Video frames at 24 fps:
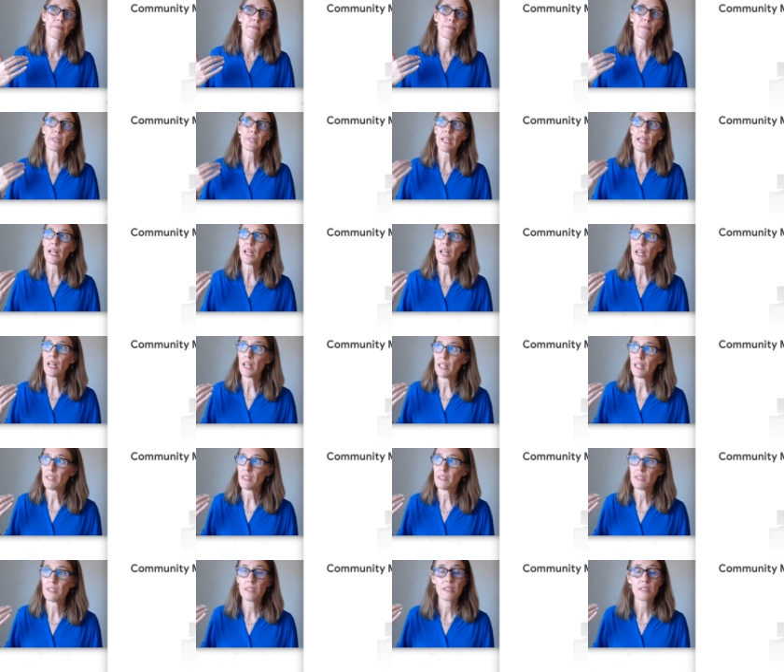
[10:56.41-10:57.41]

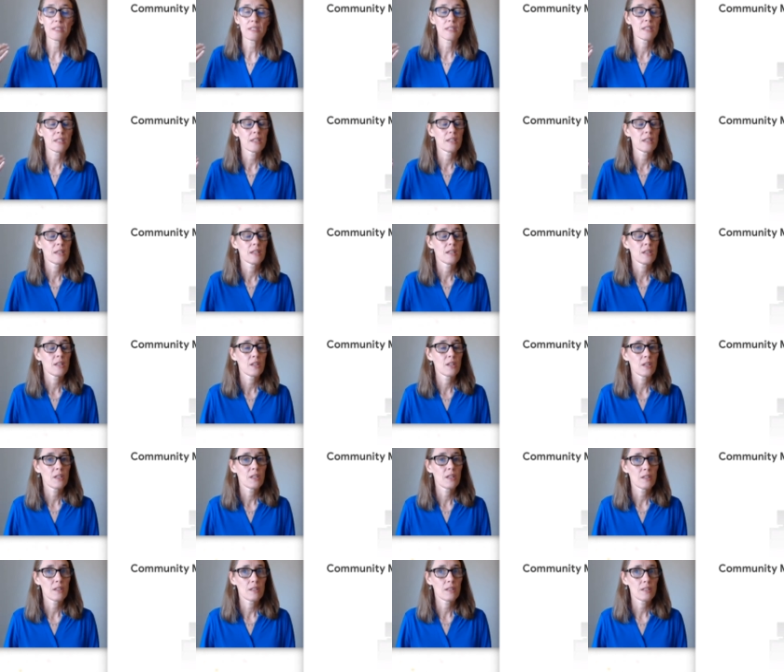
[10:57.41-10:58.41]
Because
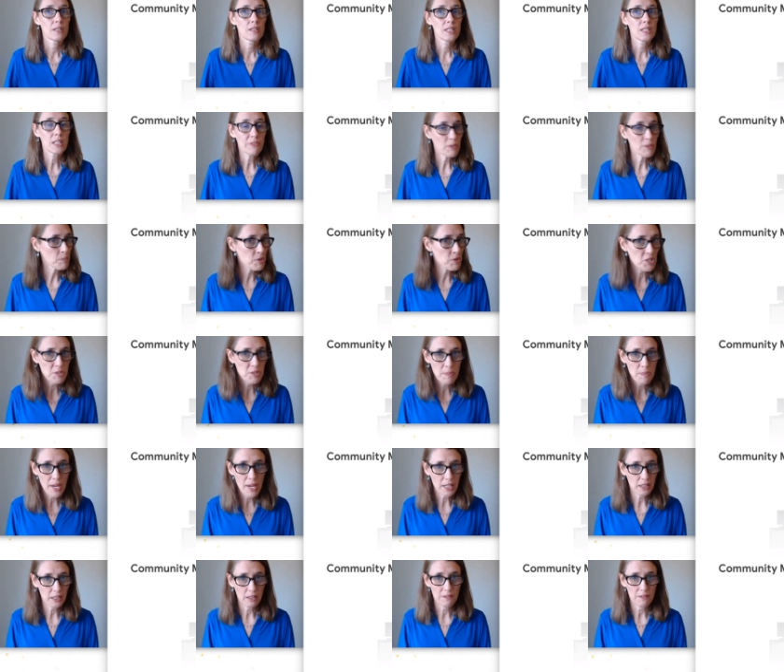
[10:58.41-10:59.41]
different
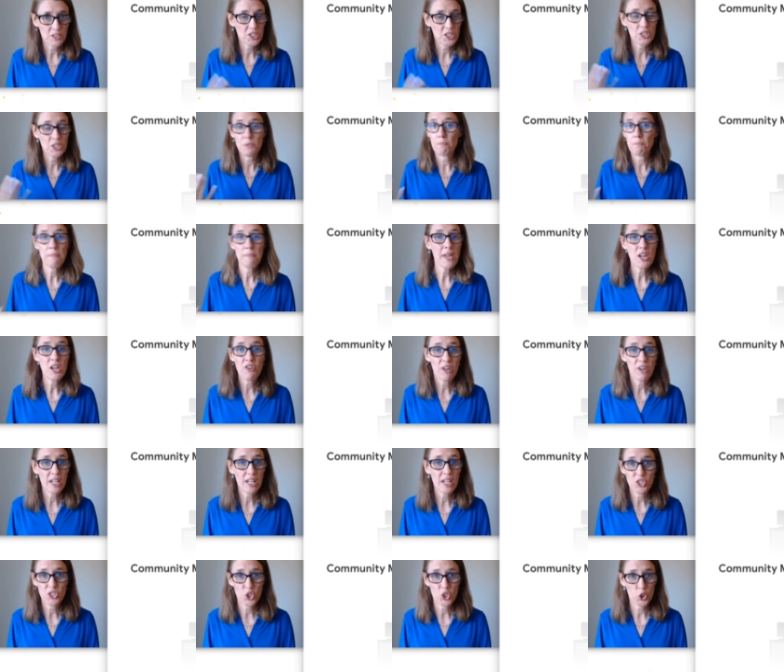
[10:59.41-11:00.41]
perspectives make
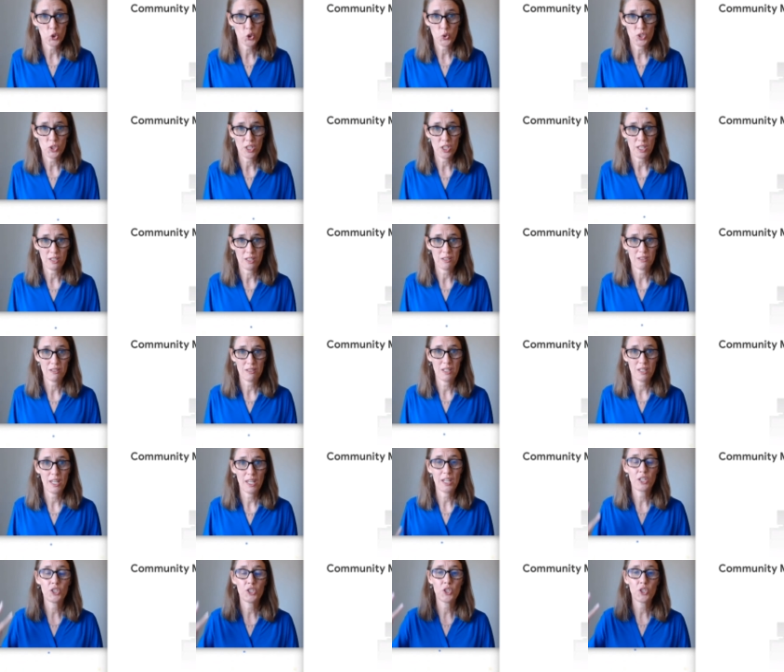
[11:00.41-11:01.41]
great solutions.
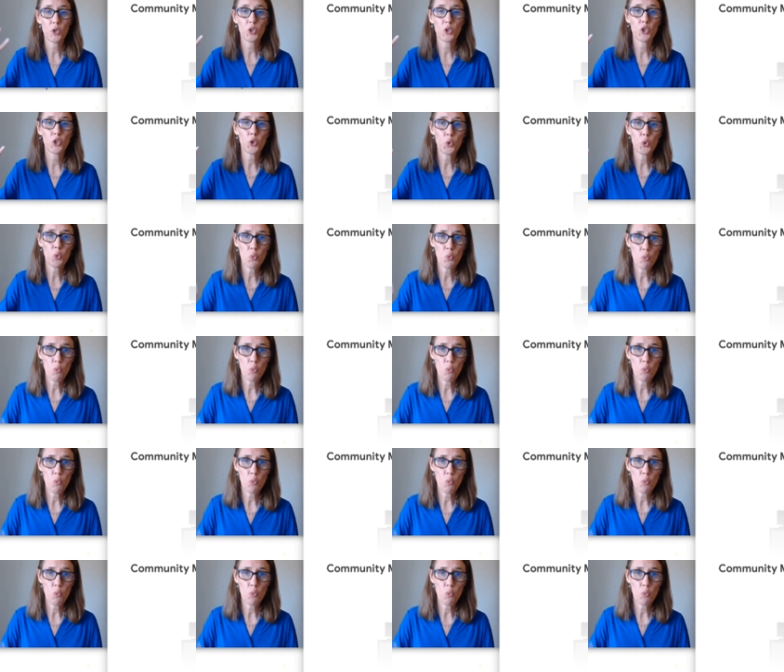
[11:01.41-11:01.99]
And so you